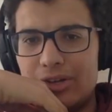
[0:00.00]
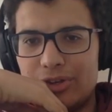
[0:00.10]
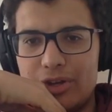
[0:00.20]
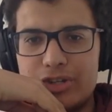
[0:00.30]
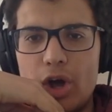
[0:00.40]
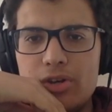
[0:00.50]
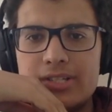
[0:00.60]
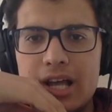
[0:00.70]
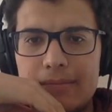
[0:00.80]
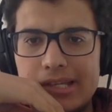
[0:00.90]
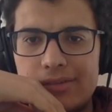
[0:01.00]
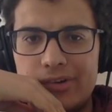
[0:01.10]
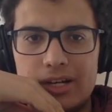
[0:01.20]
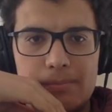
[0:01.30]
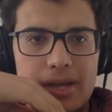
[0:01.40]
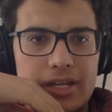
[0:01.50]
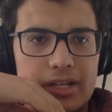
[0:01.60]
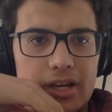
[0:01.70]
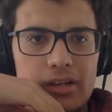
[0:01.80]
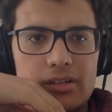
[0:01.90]
on, don't, don't start making fun of me,
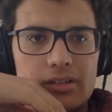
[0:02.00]
yeah?